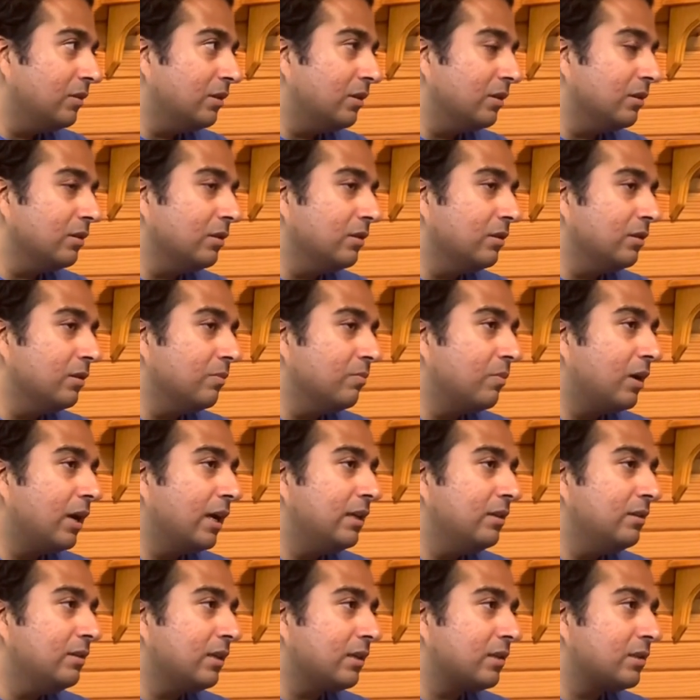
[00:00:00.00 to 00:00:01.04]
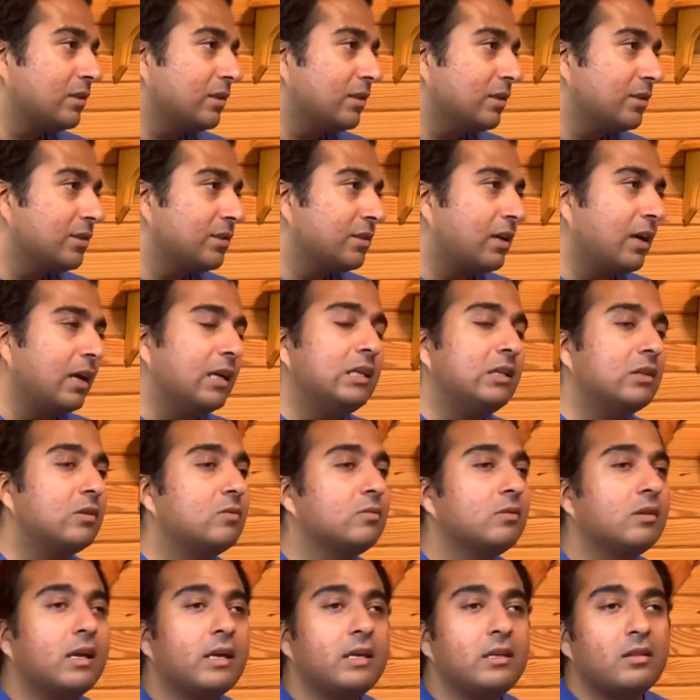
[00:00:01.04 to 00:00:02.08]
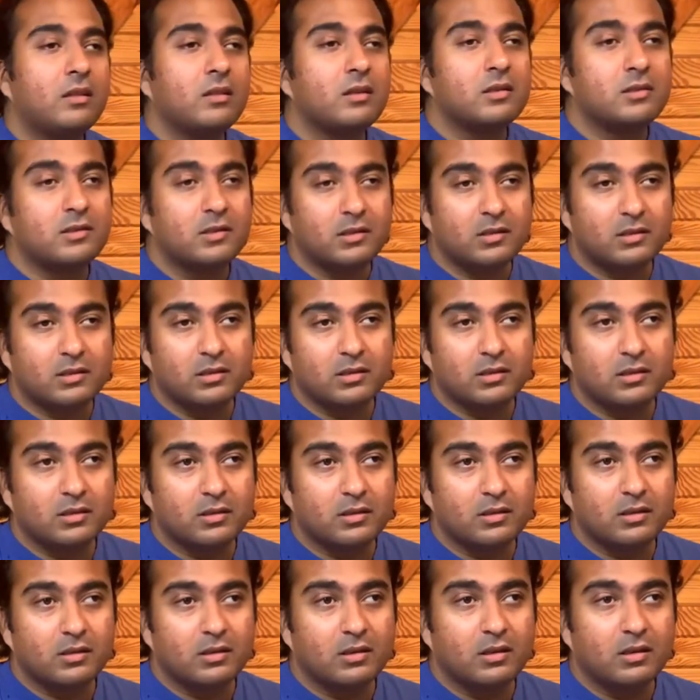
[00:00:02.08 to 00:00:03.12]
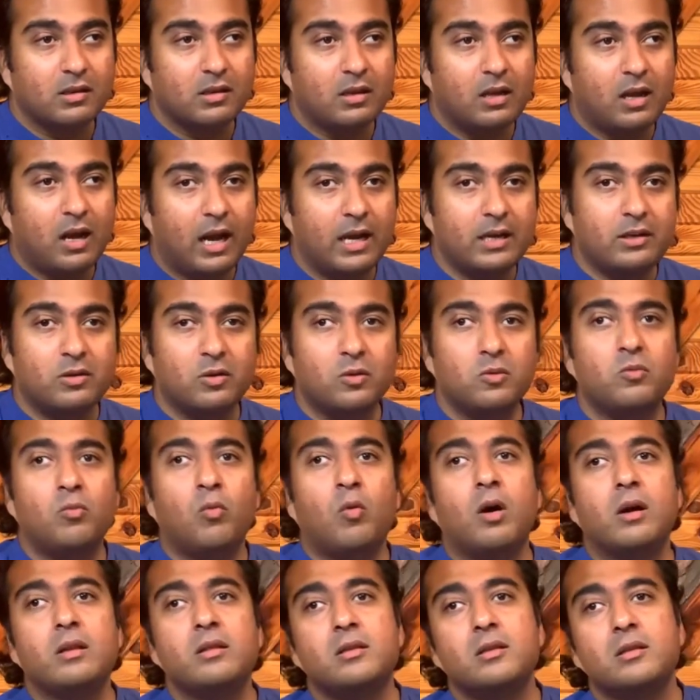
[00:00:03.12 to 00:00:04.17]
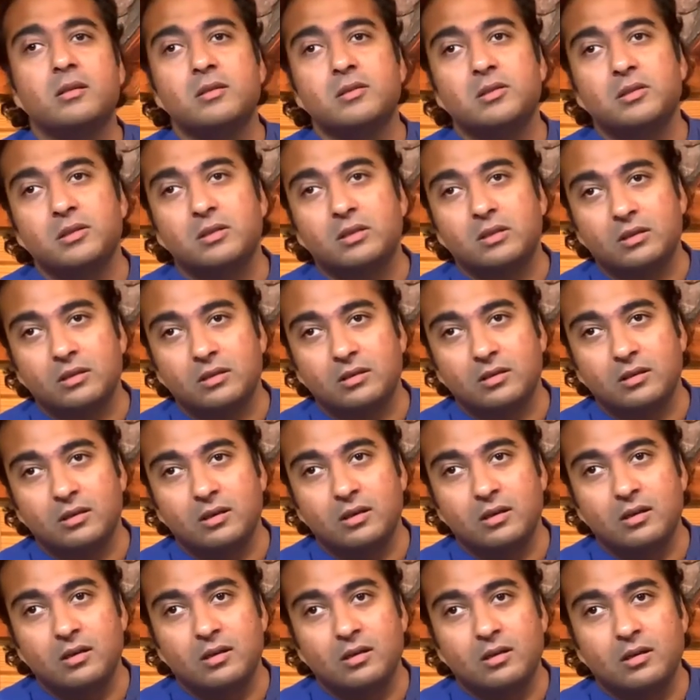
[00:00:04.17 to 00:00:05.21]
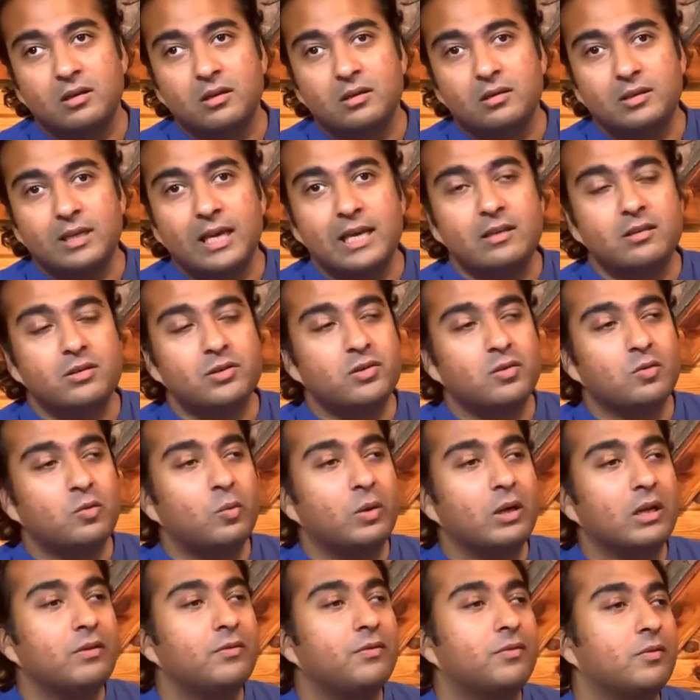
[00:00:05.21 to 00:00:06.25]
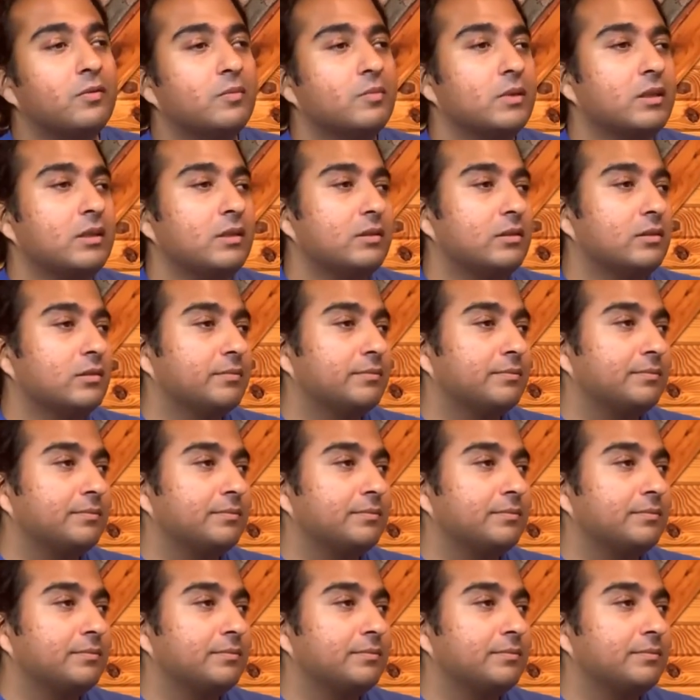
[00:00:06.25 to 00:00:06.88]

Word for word: The, the mind that says, I don't like this. I don't want this. Take this away from me.